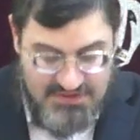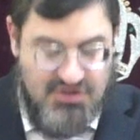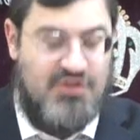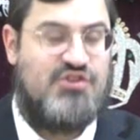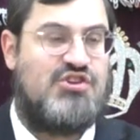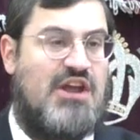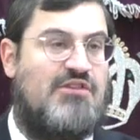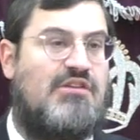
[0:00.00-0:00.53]
So
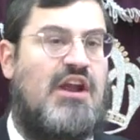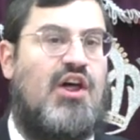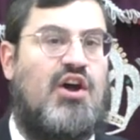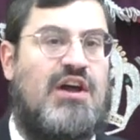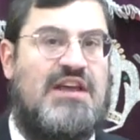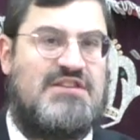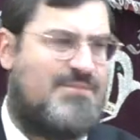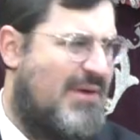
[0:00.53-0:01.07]
the general
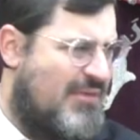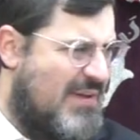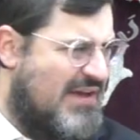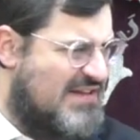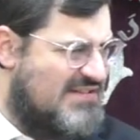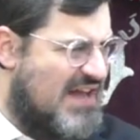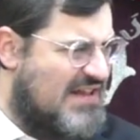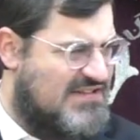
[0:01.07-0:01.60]
halacha is, by the way,
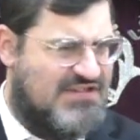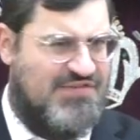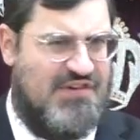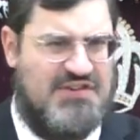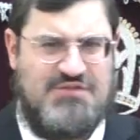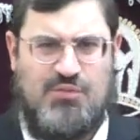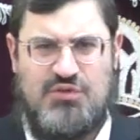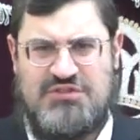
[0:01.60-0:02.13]
kazayis is
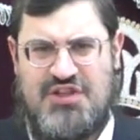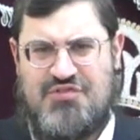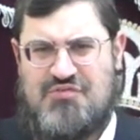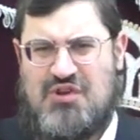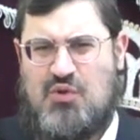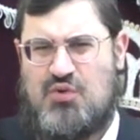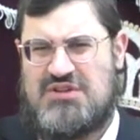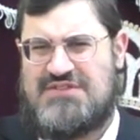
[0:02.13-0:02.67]
very small. It's
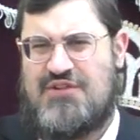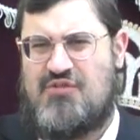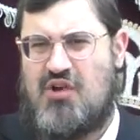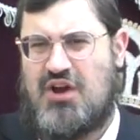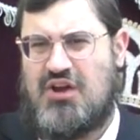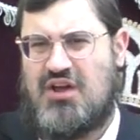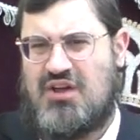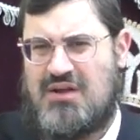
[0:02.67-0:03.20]
3/4 of a
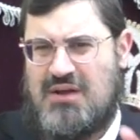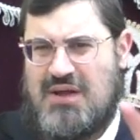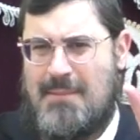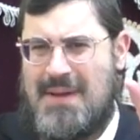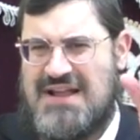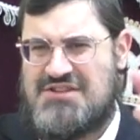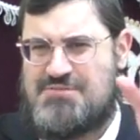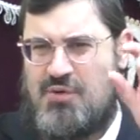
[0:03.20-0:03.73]
rug halacha, like a
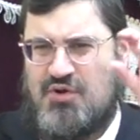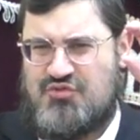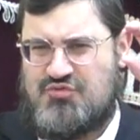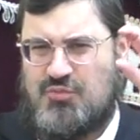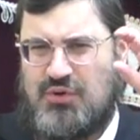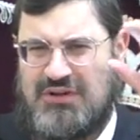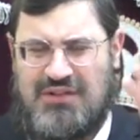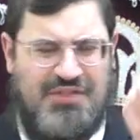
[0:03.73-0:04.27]
matchbox,
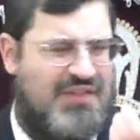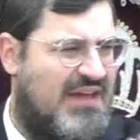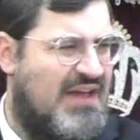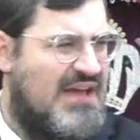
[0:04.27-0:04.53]
small little thing.